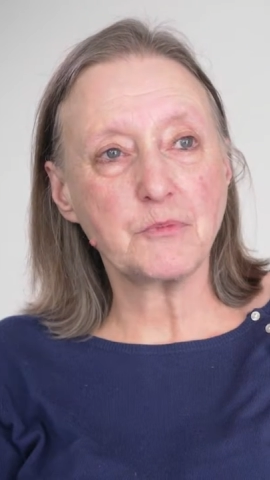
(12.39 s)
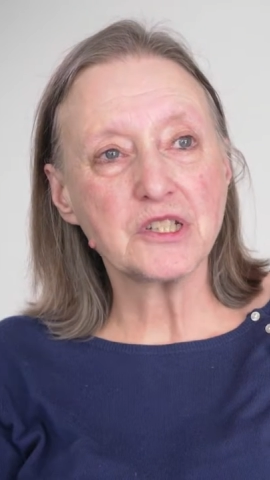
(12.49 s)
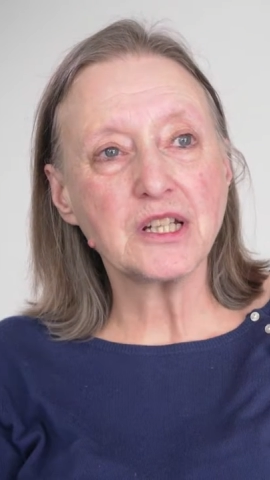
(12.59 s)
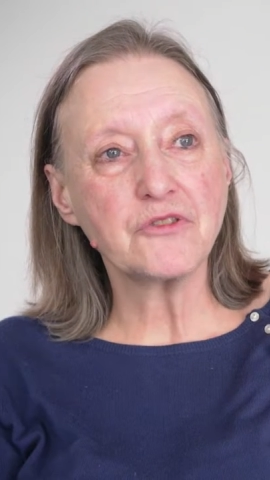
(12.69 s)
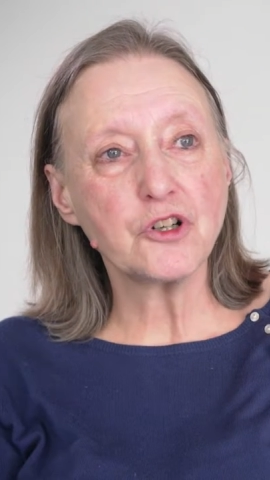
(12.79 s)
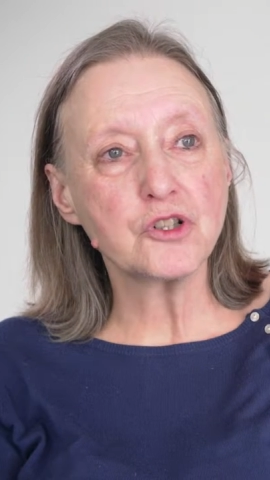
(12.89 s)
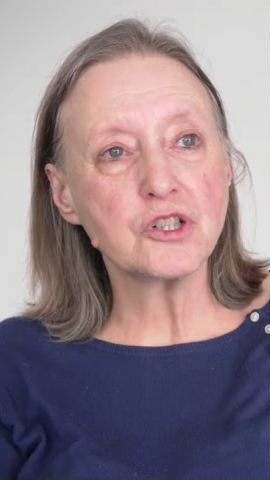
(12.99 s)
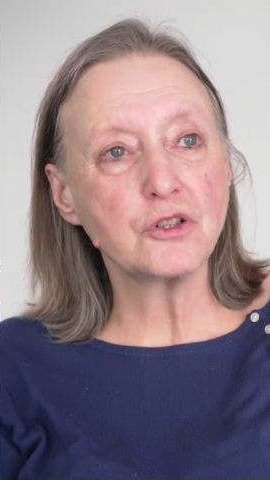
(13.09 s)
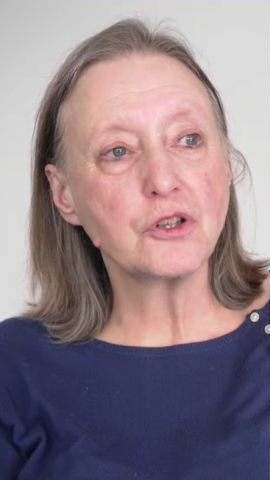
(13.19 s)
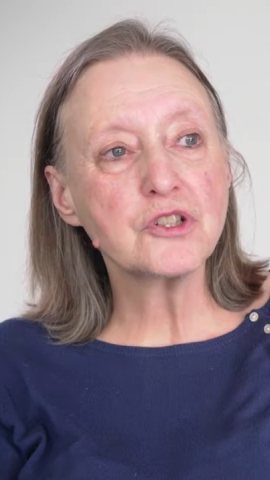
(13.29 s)
but I've got
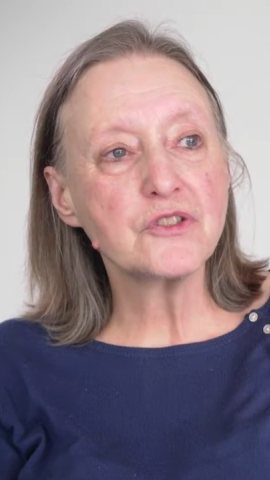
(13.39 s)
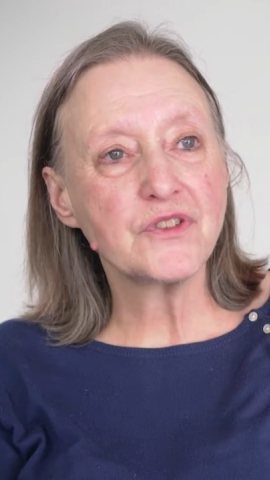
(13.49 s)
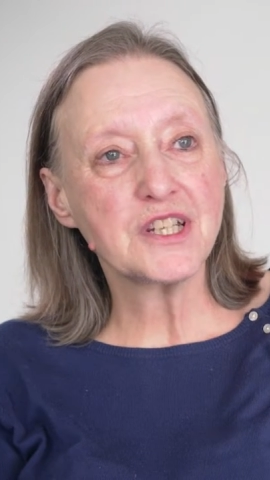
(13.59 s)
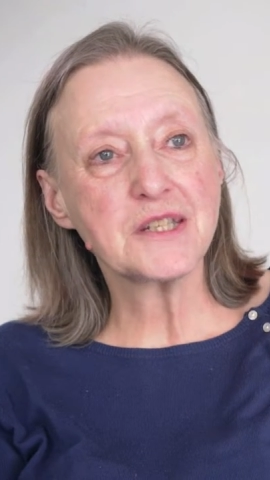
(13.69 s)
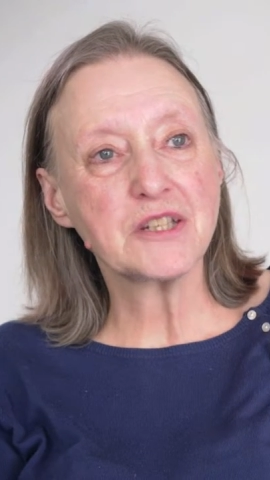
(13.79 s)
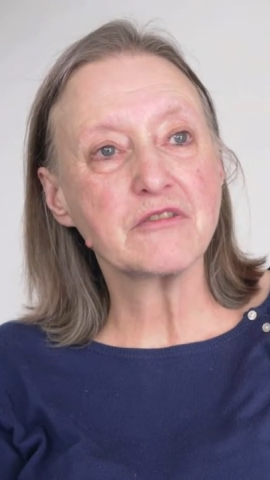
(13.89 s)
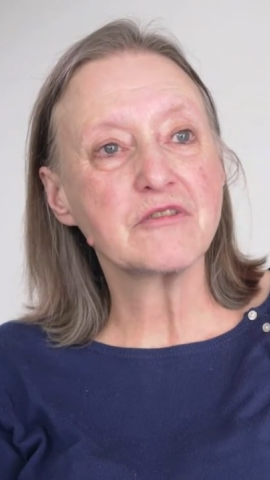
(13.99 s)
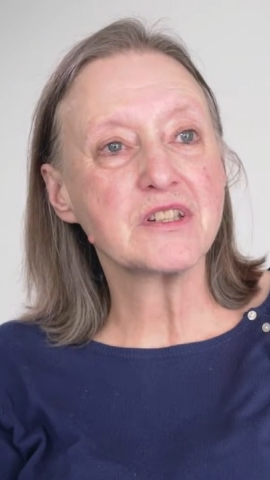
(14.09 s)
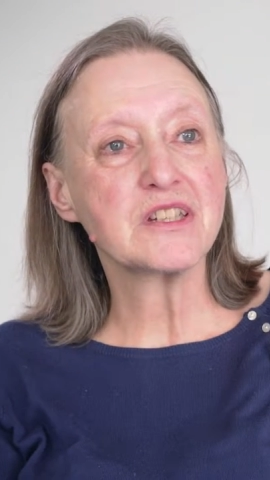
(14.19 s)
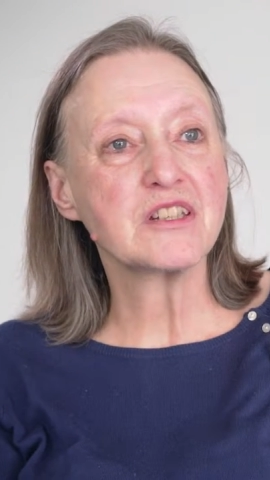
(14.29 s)
a lot of
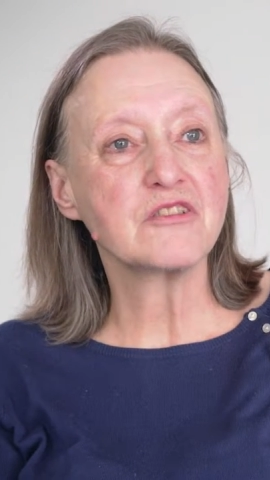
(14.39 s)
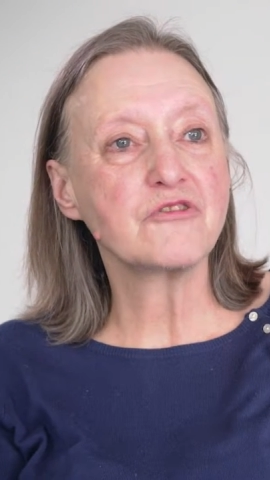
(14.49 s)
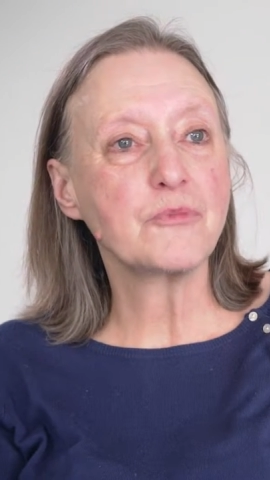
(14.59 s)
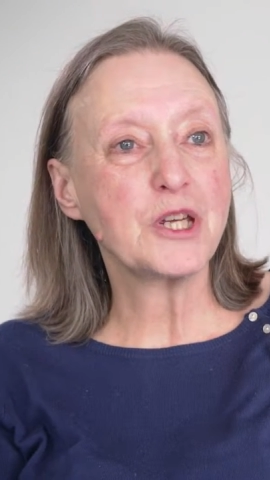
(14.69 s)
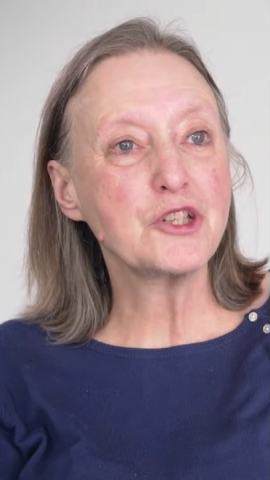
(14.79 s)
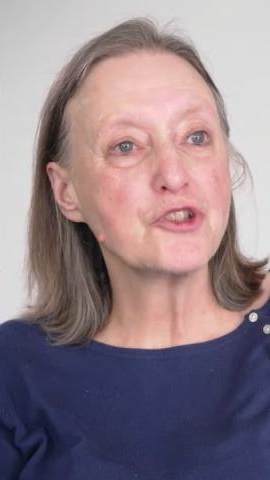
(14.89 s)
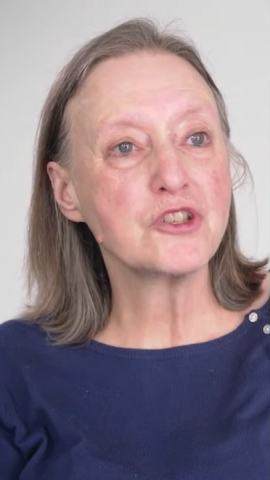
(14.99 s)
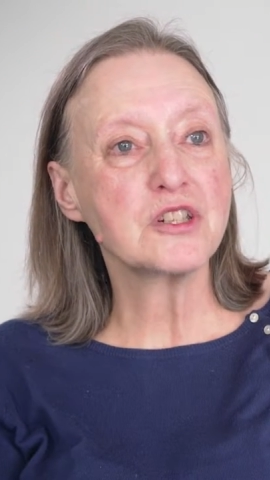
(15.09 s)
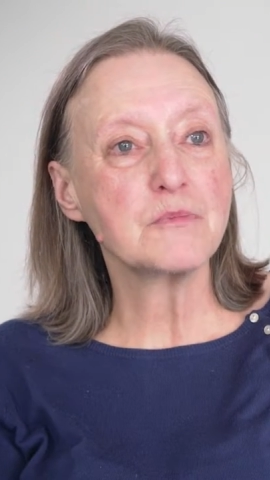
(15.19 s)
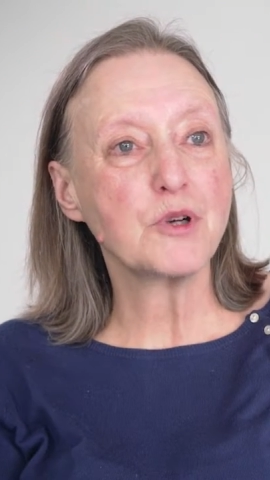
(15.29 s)
experience of
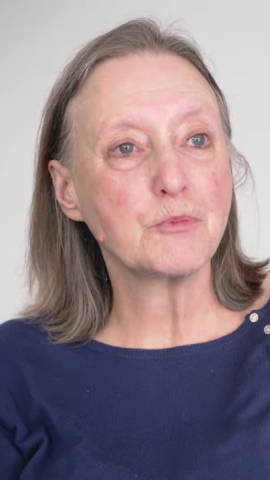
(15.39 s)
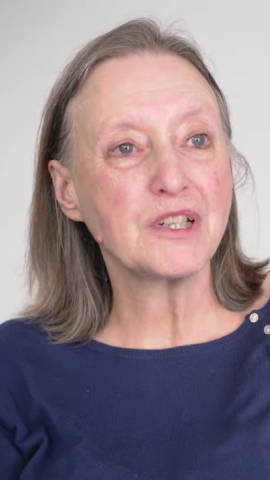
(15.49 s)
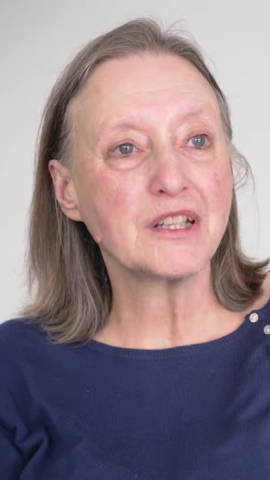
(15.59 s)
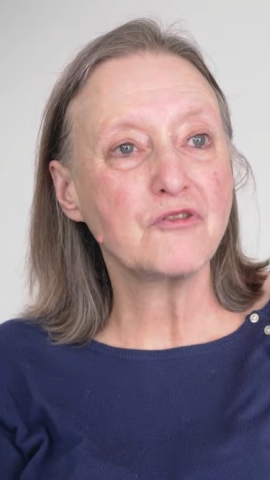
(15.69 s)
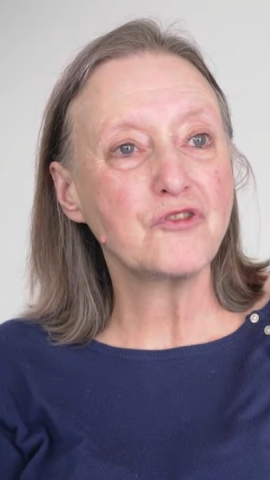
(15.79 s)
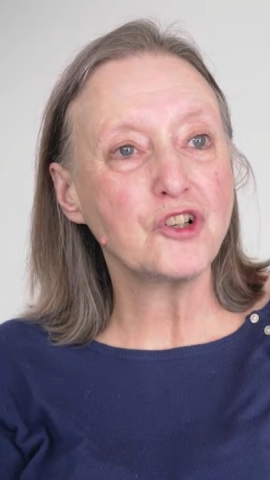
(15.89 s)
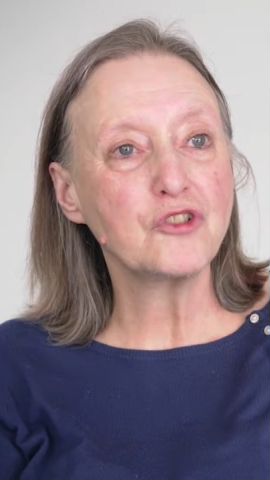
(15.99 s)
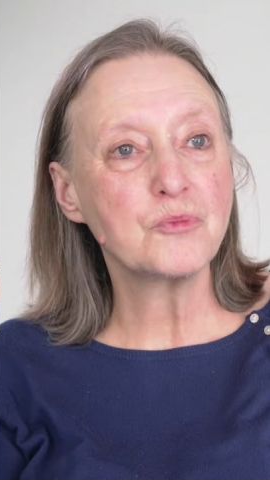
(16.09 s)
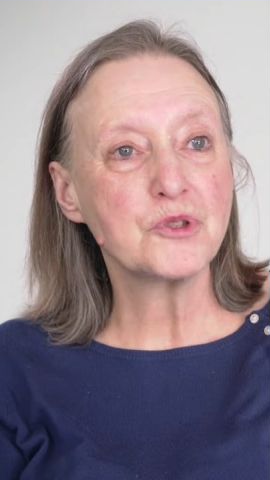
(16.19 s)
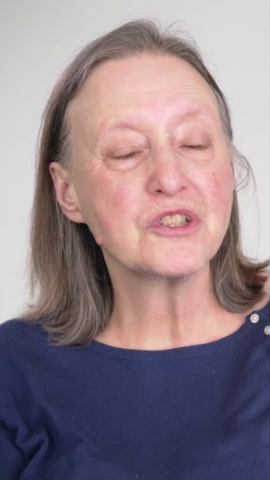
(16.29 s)
patient and public
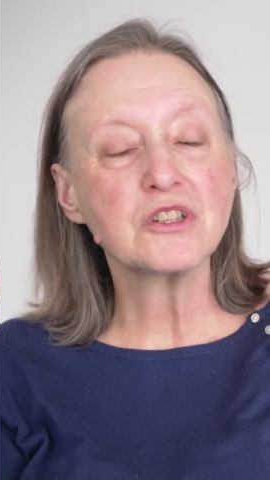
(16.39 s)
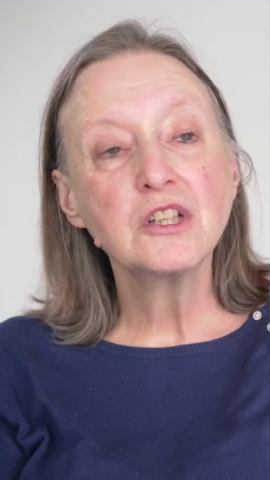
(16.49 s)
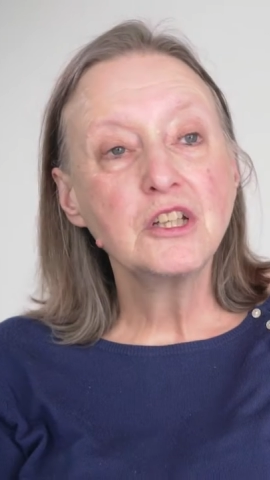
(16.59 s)
involvement,